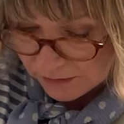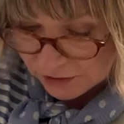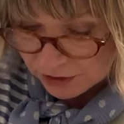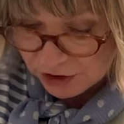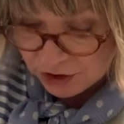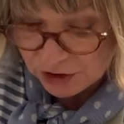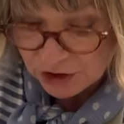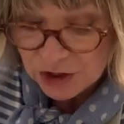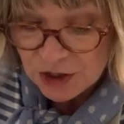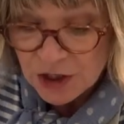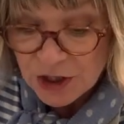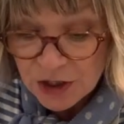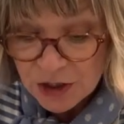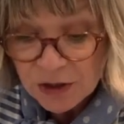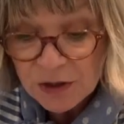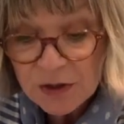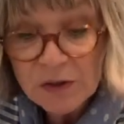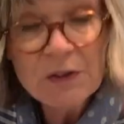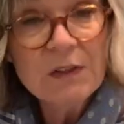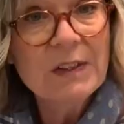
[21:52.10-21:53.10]
because you can
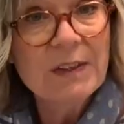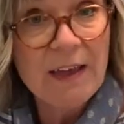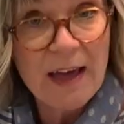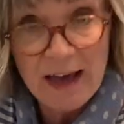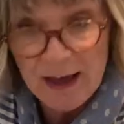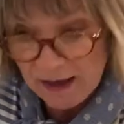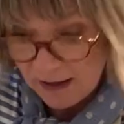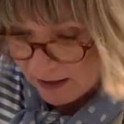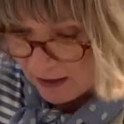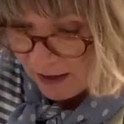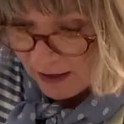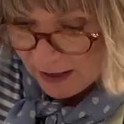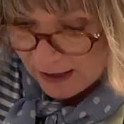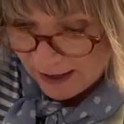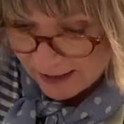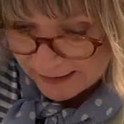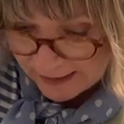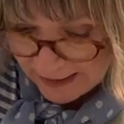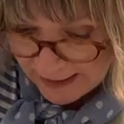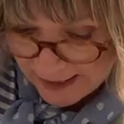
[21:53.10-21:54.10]
use that
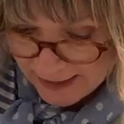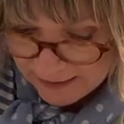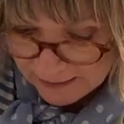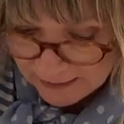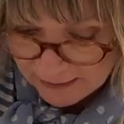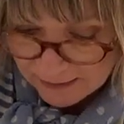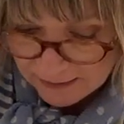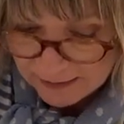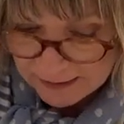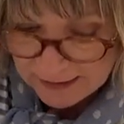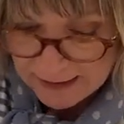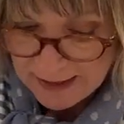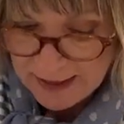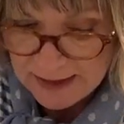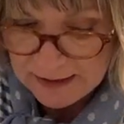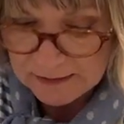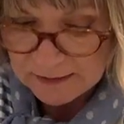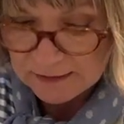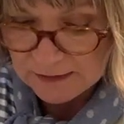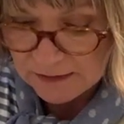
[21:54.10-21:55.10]
again and
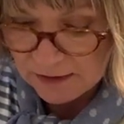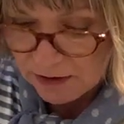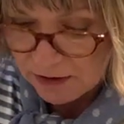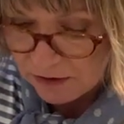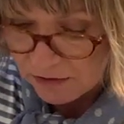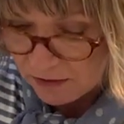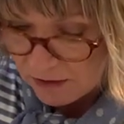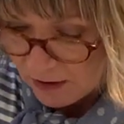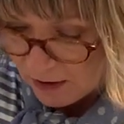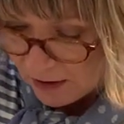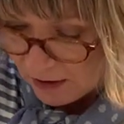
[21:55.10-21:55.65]
again. So